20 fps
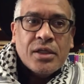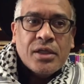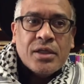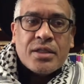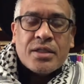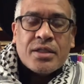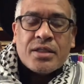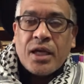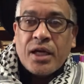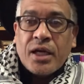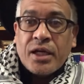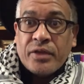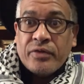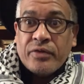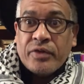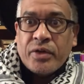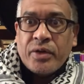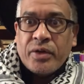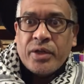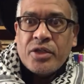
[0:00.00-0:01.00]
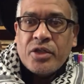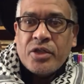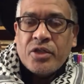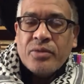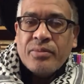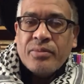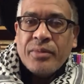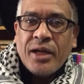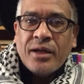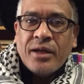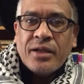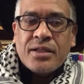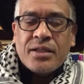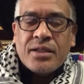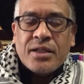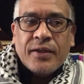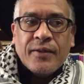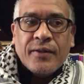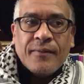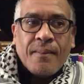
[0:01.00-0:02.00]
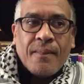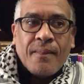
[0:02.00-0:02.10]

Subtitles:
sign of a greater humanity.